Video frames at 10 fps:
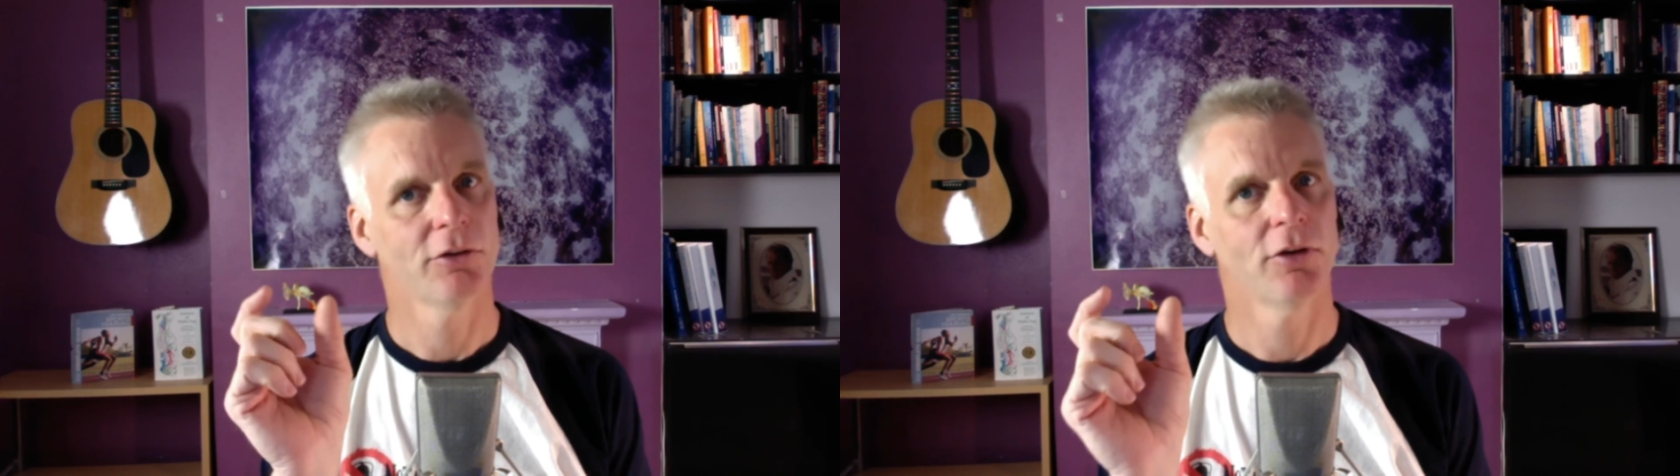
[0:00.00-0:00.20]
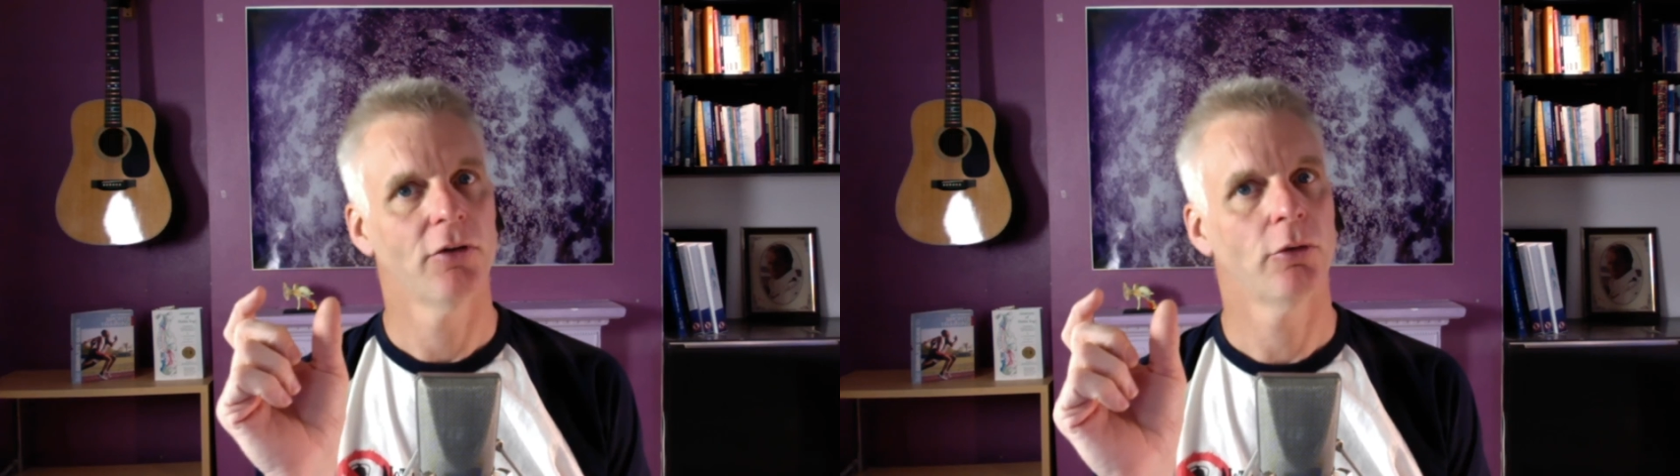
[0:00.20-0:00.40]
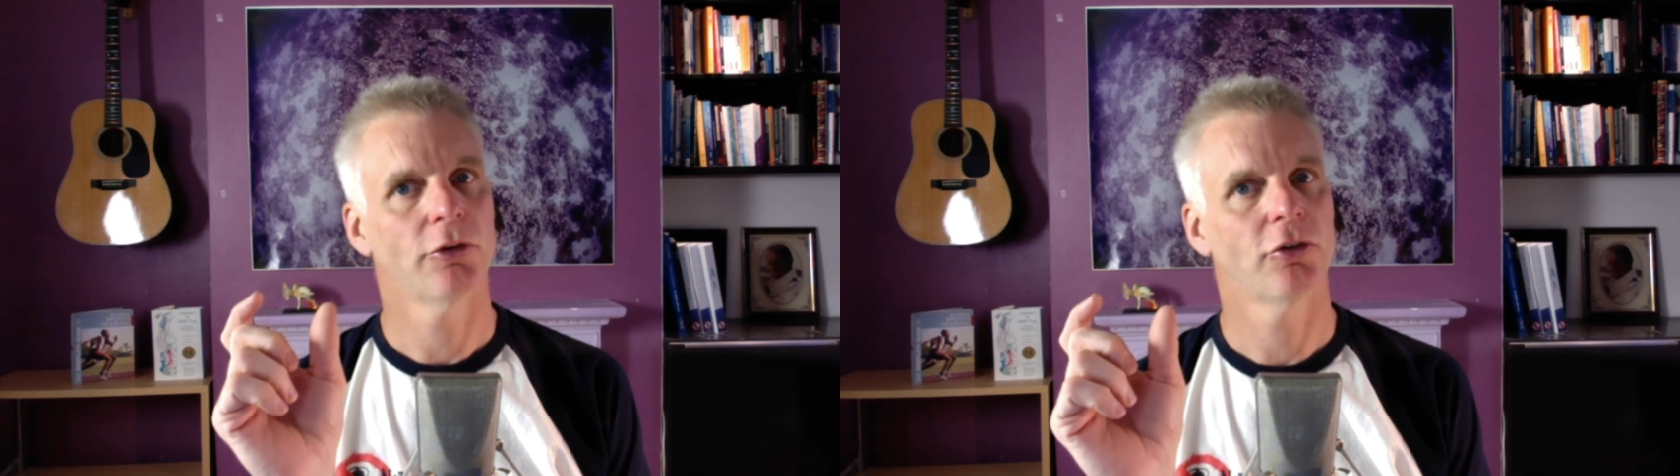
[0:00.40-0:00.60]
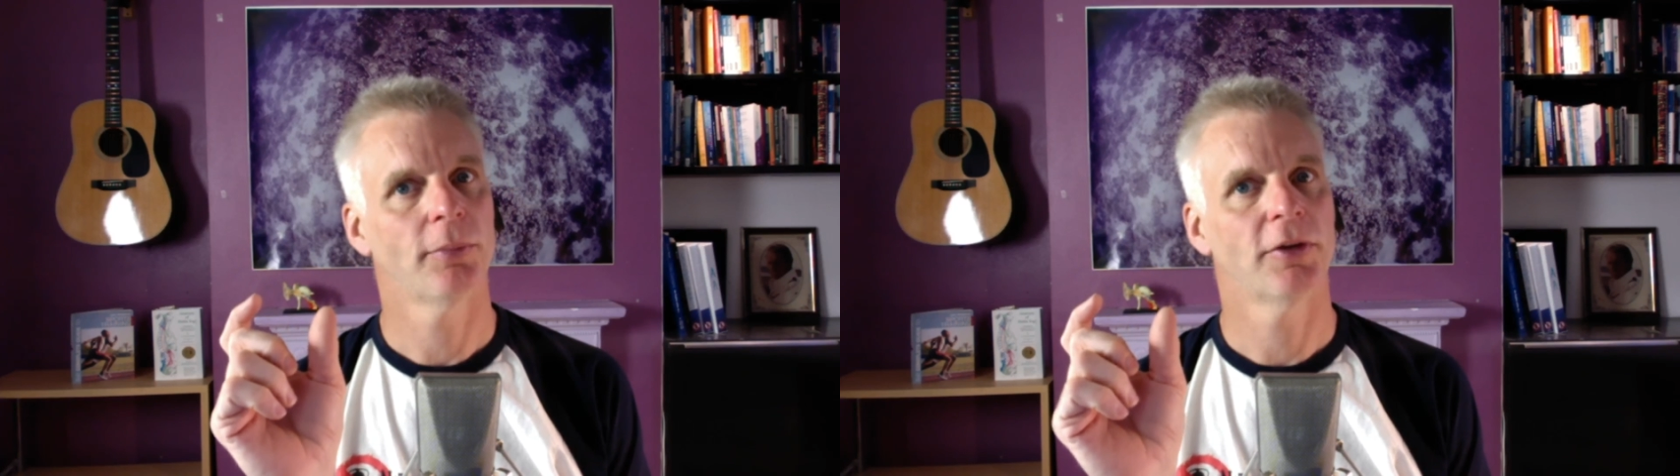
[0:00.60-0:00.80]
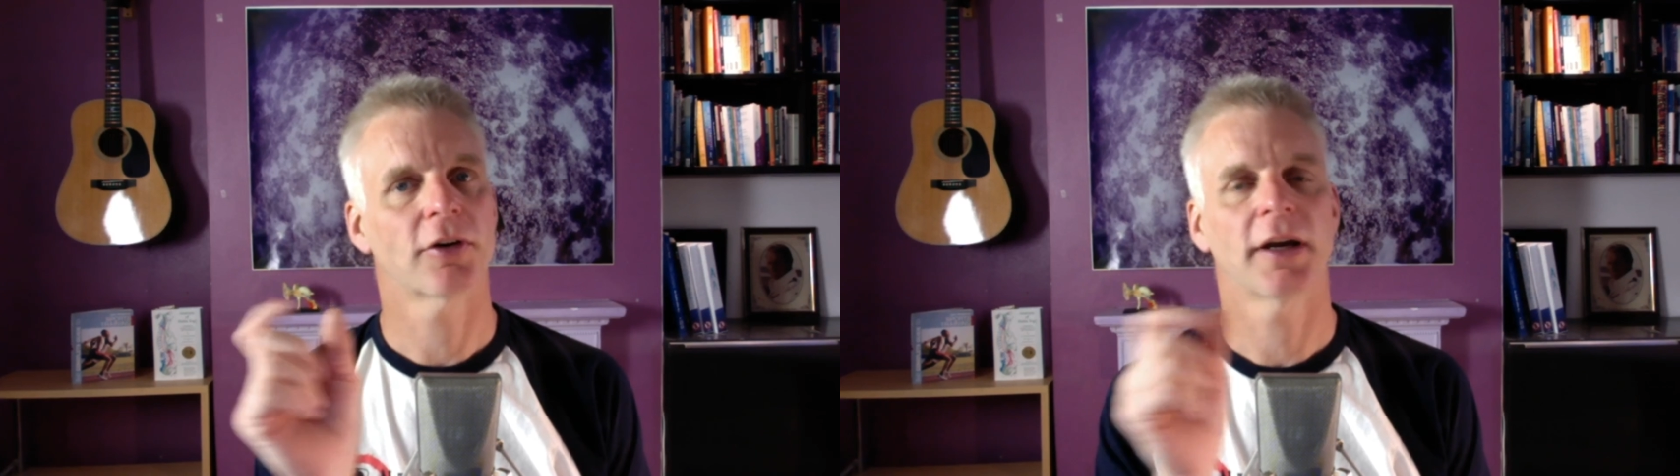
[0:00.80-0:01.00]
know what you should
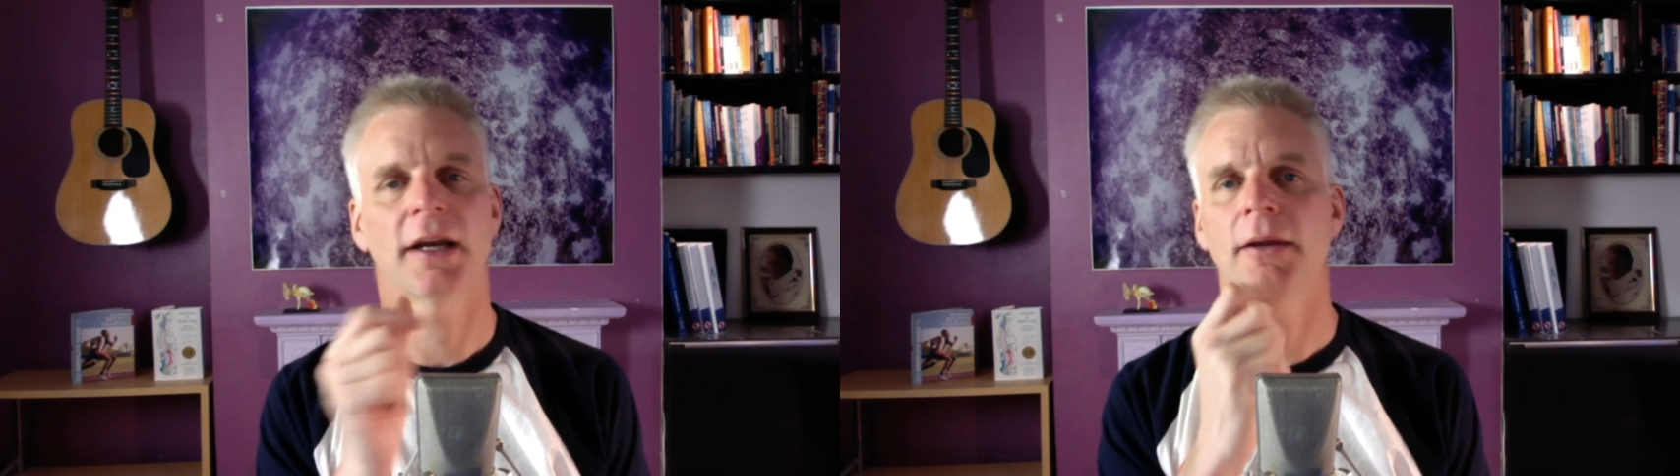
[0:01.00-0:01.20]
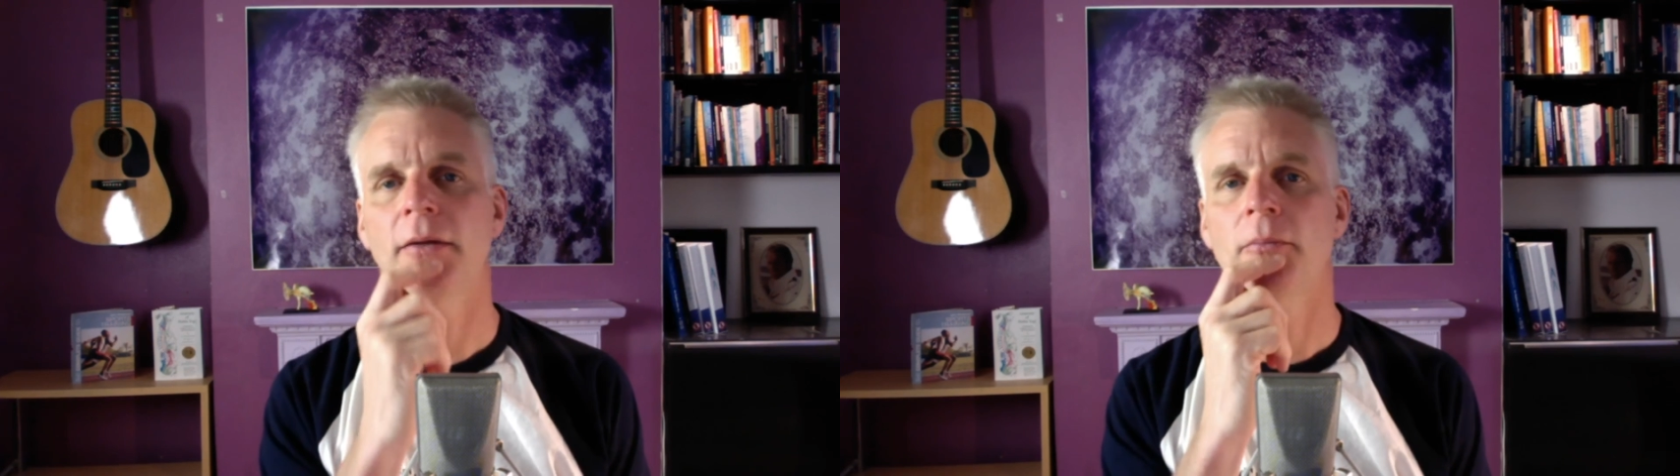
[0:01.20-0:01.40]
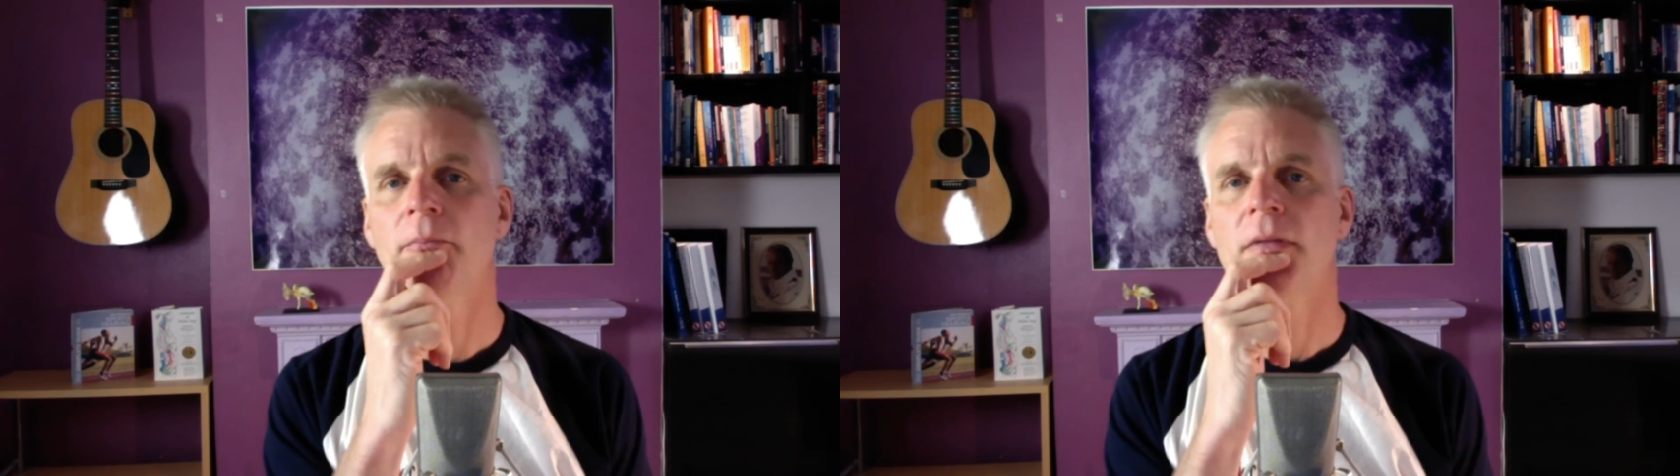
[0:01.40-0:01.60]
be training.